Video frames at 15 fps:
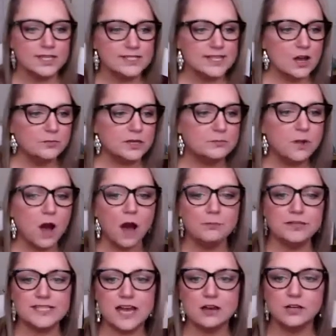Tell me, pop
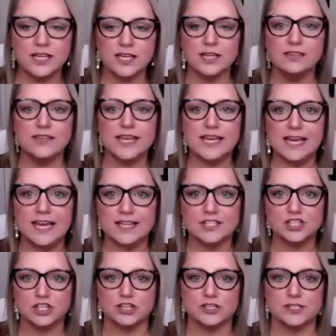it down in the
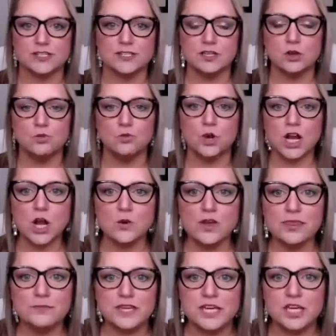answers. Work
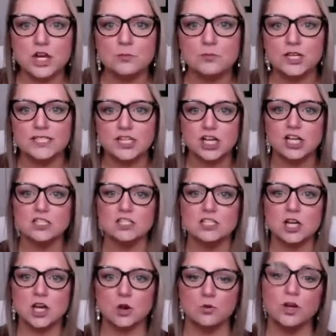with me here, boys and
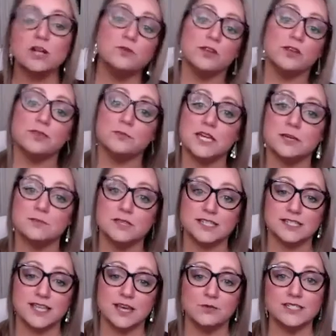girls. Work with me.
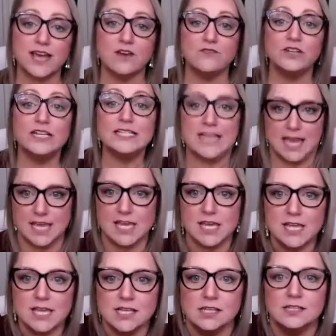Mrs. Hayward's having a day.
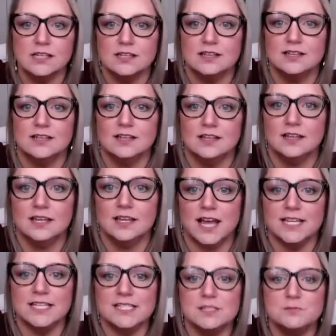
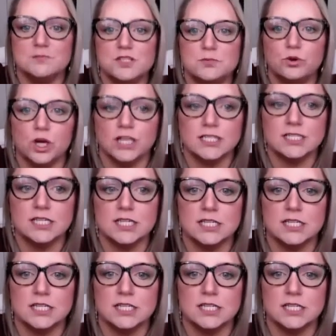I need some support.